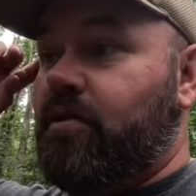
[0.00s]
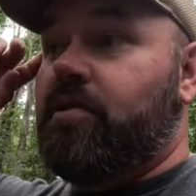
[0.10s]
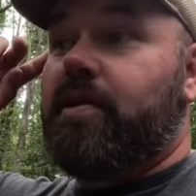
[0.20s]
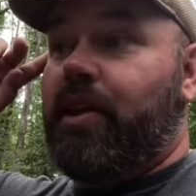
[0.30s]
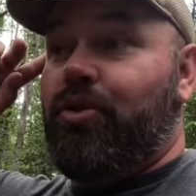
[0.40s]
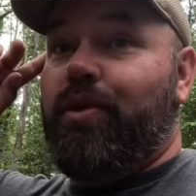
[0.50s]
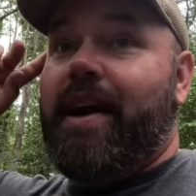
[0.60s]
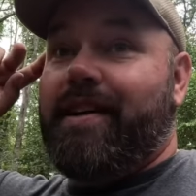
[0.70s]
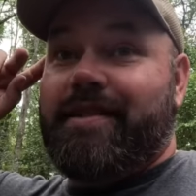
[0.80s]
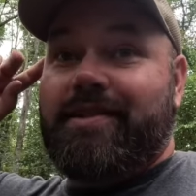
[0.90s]
So there's like
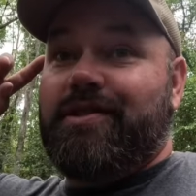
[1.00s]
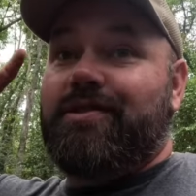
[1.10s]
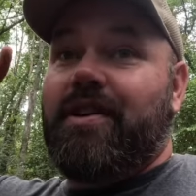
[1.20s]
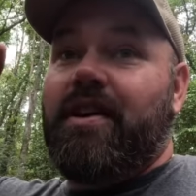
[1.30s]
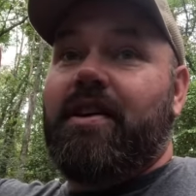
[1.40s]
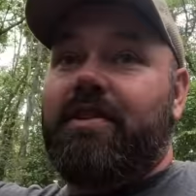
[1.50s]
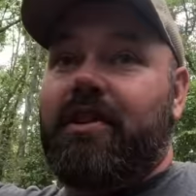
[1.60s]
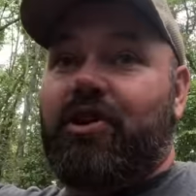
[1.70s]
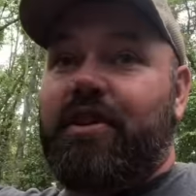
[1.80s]
three accesses. The